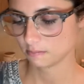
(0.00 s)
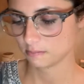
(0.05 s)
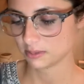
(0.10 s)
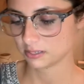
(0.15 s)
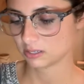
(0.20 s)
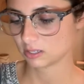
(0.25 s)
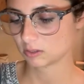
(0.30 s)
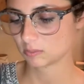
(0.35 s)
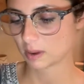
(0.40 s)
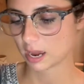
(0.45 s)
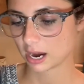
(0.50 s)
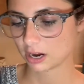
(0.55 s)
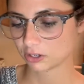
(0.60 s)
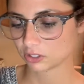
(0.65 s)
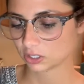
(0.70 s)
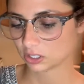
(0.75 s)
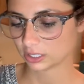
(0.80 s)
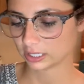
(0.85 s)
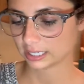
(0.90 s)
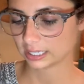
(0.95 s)
Mrs.
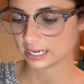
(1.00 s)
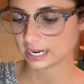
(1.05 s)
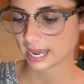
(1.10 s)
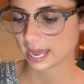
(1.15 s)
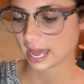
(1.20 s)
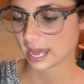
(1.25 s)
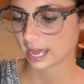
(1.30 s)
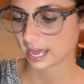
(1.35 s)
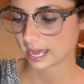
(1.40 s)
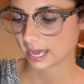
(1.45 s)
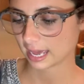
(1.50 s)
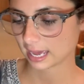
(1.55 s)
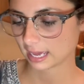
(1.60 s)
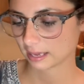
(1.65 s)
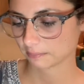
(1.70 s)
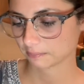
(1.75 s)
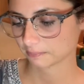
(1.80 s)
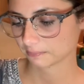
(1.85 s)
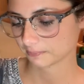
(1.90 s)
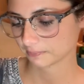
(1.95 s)
Meyer's Clean
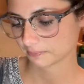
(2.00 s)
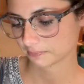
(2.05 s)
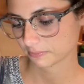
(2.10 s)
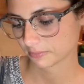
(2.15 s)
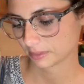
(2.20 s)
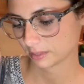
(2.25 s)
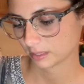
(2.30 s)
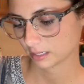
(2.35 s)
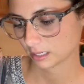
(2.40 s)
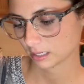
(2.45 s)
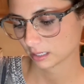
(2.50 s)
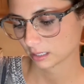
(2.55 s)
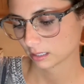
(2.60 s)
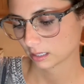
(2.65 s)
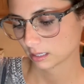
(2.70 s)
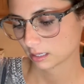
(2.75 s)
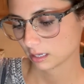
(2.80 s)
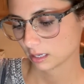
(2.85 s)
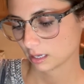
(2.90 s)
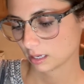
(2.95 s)
Day
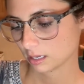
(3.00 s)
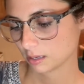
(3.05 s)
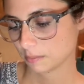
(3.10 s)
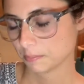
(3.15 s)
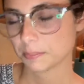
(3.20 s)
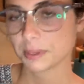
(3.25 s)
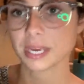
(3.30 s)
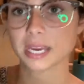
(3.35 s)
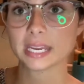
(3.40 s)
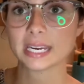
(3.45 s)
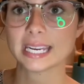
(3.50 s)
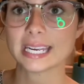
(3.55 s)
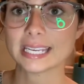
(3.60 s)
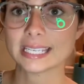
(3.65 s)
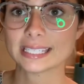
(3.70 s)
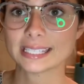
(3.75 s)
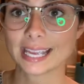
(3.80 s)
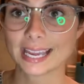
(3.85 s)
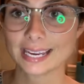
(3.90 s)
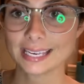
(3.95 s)

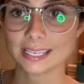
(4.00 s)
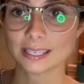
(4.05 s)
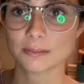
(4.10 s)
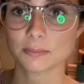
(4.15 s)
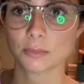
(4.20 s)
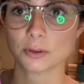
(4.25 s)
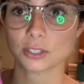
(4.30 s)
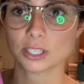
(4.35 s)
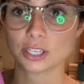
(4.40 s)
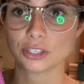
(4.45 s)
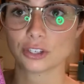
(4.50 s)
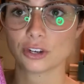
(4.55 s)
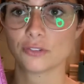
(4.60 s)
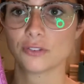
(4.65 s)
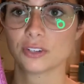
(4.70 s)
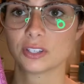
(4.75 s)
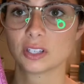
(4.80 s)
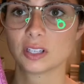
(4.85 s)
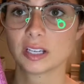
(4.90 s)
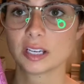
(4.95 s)
Peony Scent
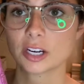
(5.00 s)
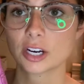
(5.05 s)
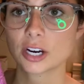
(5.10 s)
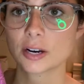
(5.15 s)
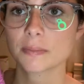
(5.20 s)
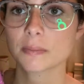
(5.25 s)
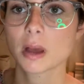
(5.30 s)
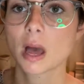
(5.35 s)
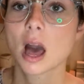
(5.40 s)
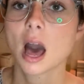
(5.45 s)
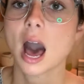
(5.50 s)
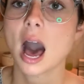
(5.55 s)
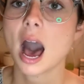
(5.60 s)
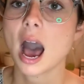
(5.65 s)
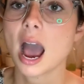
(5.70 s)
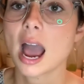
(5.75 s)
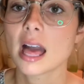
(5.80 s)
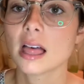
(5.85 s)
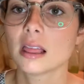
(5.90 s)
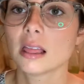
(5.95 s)
Multi-Surface Cleaner.
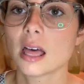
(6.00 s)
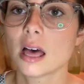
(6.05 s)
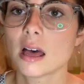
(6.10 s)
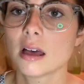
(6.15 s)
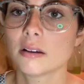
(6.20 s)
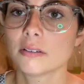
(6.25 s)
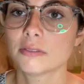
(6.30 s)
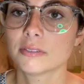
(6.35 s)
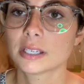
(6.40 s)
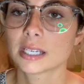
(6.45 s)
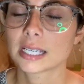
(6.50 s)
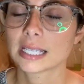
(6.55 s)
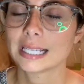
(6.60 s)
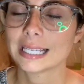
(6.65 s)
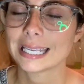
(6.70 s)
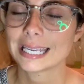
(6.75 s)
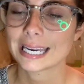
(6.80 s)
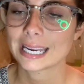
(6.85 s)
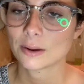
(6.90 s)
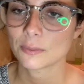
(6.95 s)
I love
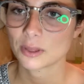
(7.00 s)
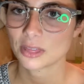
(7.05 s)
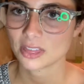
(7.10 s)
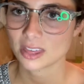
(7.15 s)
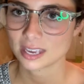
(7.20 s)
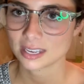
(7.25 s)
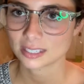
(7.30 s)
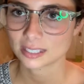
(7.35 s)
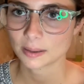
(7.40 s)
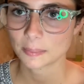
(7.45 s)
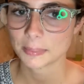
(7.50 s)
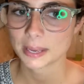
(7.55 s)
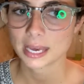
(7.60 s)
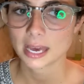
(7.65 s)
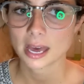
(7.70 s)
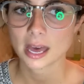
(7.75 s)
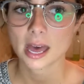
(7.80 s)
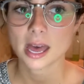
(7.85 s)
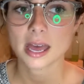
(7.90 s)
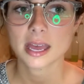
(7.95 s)
cleaning with this
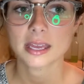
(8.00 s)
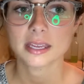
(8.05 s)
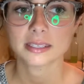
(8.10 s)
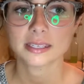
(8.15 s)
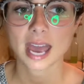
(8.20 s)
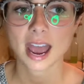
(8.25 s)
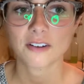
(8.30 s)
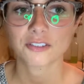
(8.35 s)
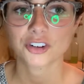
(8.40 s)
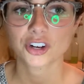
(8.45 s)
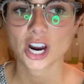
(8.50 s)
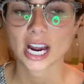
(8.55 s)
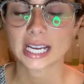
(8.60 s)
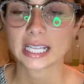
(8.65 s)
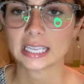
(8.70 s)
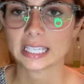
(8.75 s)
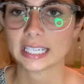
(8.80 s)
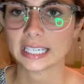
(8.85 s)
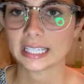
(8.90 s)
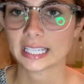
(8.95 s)
because after I
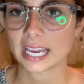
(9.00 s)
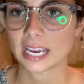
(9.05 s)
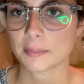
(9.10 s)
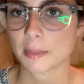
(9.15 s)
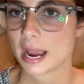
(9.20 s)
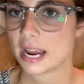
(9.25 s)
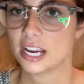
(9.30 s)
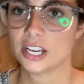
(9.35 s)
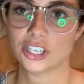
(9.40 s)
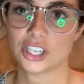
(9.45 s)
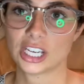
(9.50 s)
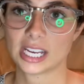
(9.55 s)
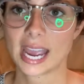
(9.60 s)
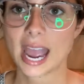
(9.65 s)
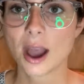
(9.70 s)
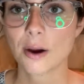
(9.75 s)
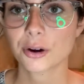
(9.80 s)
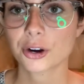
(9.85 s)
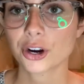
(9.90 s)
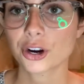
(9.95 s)
clean my kitchen
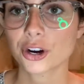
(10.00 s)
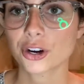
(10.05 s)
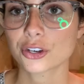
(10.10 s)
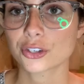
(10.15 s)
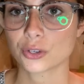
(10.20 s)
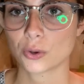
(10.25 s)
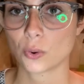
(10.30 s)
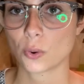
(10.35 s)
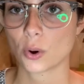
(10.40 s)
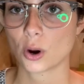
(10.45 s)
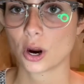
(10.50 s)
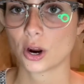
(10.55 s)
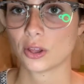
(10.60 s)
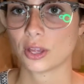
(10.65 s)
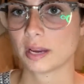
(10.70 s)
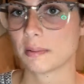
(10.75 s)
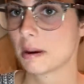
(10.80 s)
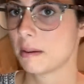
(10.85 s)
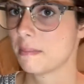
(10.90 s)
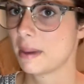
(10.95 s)
counters or
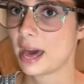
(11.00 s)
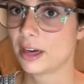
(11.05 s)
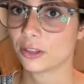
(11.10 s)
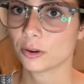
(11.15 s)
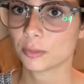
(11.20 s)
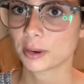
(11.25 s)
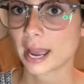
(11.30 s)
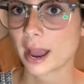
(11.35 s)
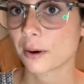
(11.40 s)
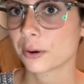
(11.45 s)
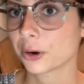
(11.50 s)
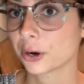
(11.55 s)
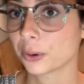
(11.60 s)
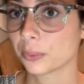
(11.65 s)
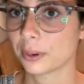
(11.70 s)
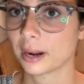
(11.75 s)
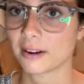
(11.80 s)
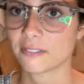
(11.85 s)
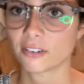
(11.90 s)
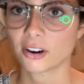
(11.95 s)
my bathroom counter
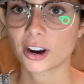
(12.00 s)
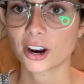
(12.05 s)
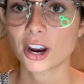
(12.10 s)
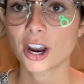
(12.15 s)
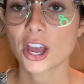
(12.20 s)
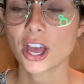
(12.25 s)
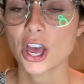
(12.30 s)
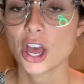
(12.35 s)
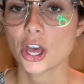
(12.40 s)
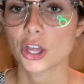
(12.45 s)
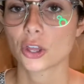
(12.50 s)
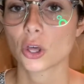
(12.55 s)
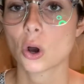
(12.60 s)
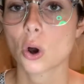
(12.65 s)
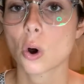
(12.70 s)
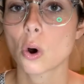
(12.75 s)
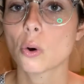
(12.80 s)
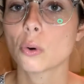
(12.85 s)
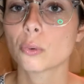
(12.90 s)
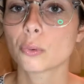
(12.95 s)
or whatever, the
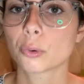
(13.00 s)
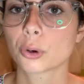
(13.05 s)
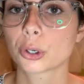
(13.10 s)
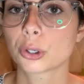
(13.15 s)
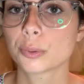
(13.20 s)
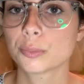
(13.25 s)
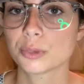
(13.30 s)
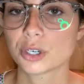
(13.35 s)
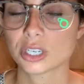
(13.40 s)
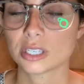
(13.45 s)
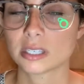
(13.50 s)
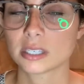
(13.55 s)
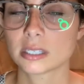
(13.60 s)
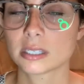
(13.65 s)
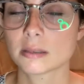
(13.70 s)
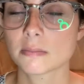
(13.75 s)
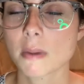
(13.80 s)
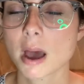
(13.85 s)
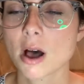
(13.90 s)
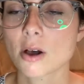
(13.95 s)
whole room
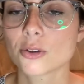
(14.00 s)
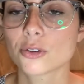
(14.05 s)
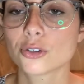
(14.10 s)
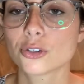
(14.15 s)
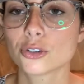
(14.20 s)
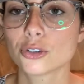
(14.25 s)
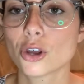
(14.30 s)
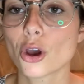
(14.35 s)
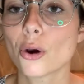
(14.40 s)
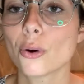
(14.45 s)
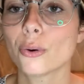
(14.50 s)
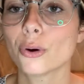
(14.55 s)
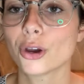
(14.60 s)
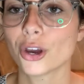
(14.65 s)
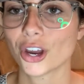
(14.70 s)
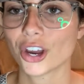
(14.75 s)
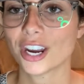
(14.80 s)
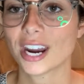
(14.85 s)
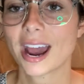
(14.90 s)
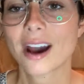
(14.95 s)
just smells so
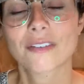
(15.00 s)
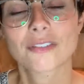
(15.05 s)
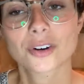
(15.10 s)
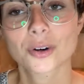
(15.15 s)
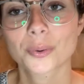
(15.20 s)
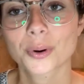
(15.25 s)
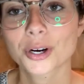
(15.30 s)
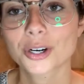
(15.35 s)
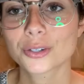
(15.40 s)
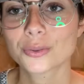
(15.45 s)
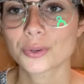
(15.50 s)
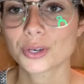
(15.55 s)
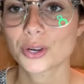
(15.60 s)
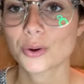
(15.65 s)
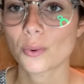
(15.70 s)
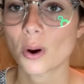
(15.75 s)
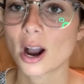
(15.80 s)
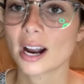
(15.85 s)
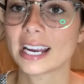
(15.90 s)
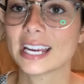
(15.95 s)
good afterwards when
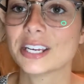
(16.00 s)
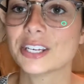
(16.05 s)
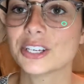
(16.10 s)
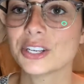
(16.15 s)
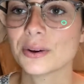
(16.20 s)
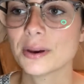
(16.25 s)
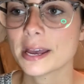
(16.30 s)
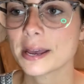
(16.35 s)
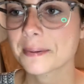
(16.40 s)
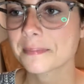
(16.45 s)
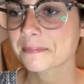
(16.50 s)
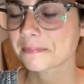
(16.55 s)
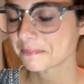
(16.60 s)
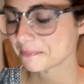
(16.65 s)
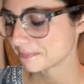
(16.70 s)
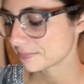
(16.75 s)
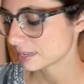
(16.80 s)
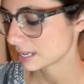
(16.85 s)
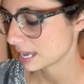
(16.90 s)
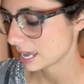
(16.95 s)
you walk into it,
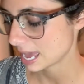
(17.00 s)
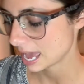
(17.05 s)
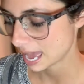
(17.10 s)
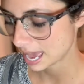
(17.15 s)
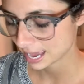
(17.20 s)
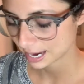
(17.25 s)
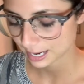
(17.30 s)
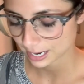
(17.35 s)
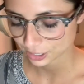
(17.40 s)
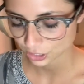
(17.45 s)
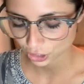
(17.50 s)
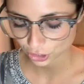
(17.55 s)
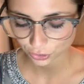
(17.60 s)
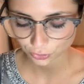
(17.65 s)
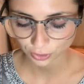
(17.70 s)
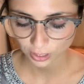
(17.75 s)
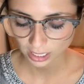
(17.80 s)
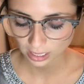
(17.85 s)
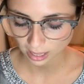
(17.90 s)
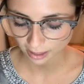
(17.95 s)
and I
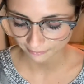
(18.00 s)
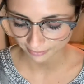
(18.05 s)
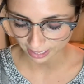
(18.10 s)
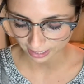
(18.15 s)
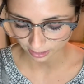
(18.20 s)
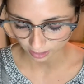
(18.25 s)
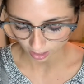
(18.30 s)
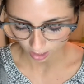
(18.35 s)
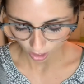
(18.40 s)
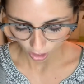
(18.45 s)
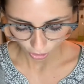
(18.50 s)
just really love it.